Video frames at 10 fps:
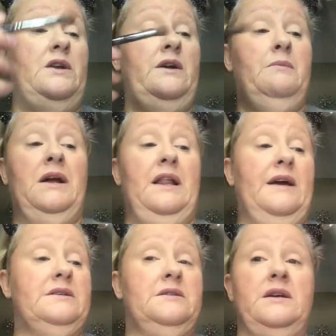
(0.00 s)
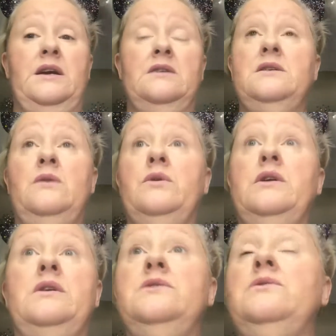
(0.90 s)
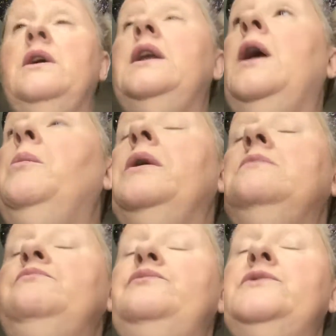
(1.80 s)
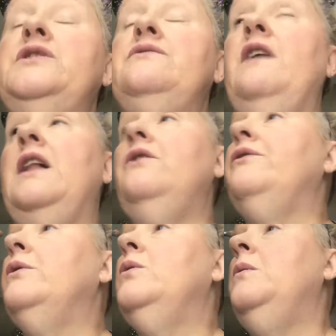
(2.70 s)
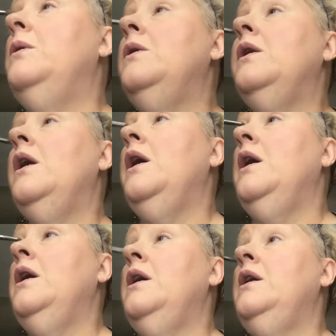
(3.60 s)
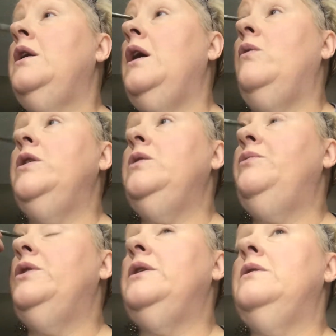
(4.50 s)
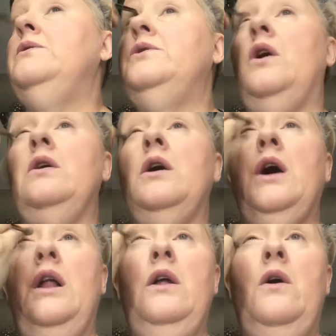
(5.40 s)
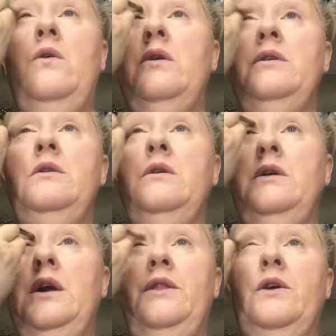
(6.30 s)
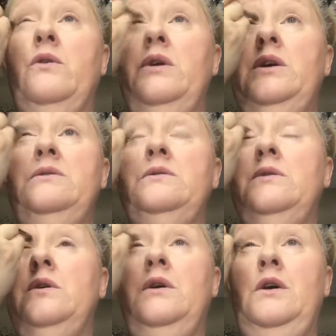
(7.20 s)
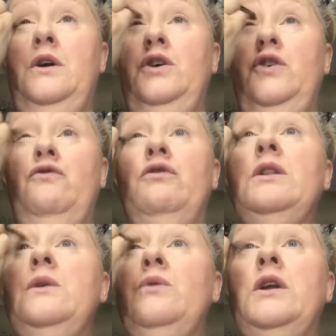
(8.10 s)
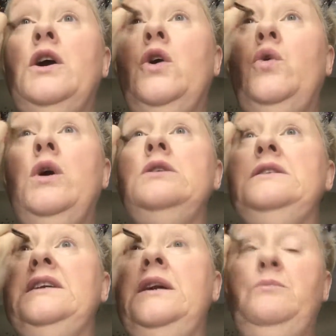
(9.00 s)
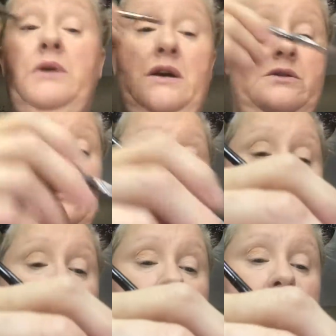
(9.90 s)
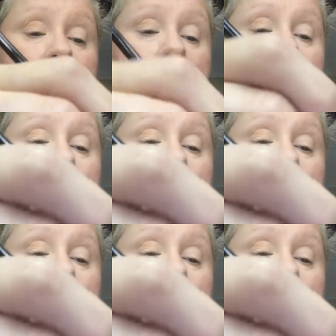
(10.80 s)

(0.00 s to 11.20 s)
don't have my glasses. I can't tell what it is right now, but just follow through. Now when you put a darker color on in the crease, you really want to go deep into the crease.